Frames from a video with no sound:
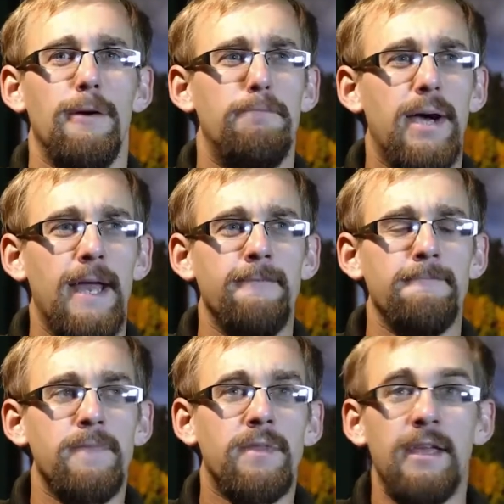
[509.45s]
but
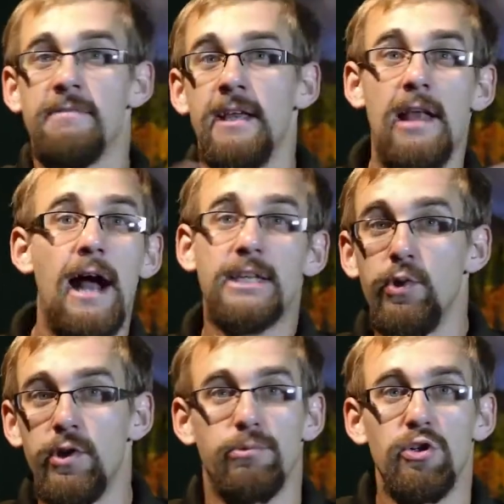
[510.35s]
if they locked
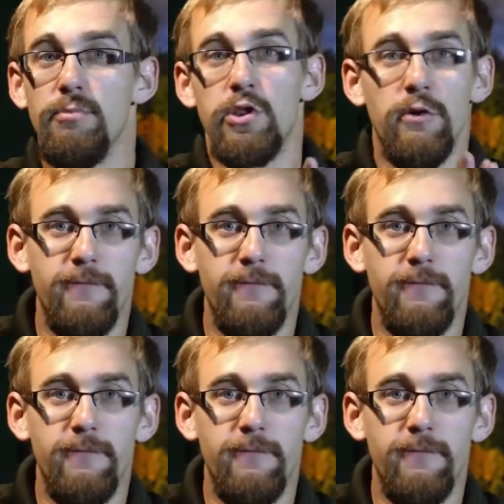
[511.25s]
you in a room with no